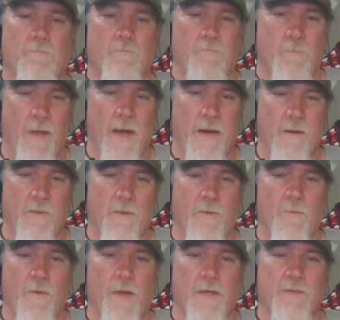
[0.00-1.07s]
model
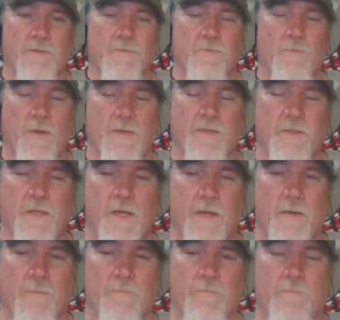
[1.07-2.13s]
it was, what
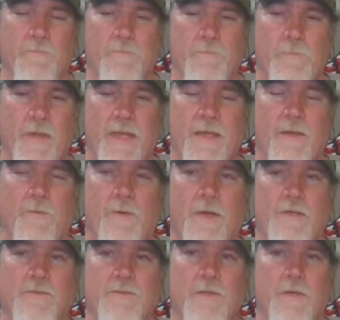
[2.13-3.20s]
make it
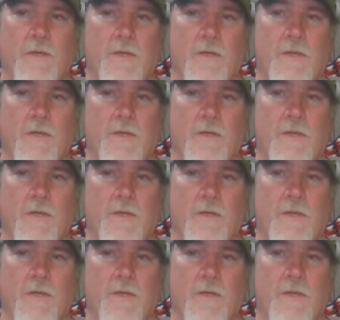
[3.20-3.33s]
was,